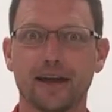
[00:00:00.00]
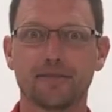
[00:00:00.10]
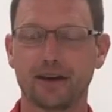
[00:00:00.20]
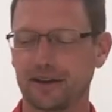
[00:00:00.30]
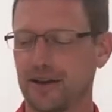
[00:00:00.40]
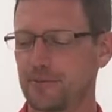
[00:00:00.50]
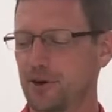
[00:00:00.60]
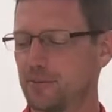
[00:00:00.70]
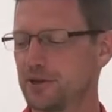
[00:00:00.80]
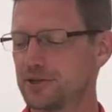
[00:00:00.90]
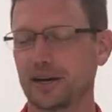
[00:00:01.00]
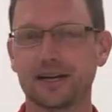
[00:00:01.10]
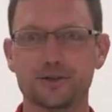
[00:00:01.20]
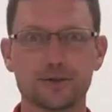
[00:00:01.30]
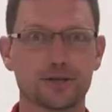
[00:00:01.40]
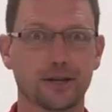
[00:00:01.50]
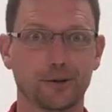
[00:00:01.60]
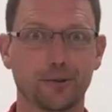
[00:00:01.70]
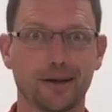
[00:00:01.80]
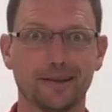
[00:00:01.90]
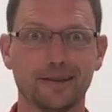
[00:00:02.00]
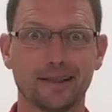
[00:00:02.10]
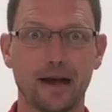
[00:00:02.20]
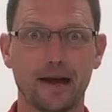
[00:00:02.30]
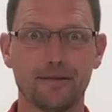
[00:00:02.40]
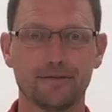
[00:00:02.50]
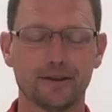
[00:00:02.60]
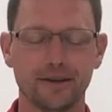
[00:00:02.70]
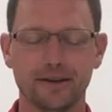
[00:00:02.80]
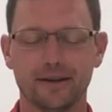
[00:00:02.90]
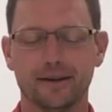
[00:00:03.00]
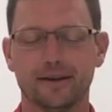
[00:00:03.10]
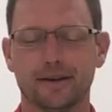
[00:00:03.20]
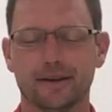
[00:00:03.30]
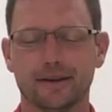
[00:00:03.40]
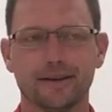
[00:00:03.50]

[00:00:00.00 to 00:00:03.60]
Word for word: and I've got a camera on me, so I got to do this like correctly, live. Hi.